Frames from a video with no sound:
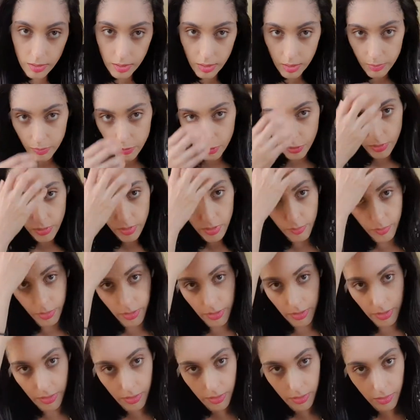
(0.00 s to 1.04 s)
I'm running my
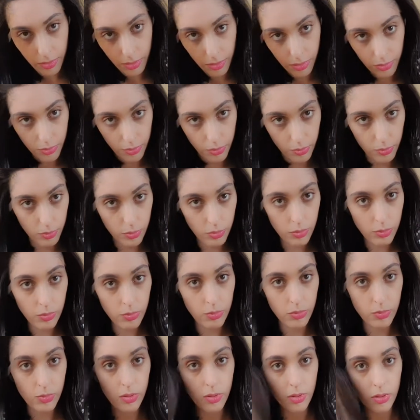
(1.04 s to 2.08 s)
hair through
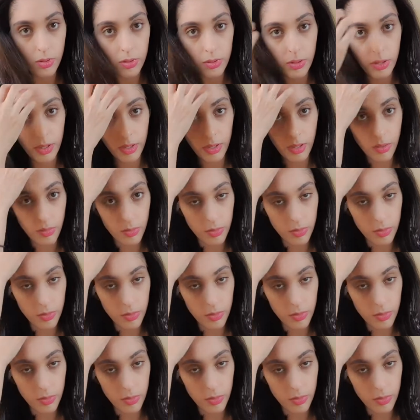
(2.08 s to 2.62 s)
the hair.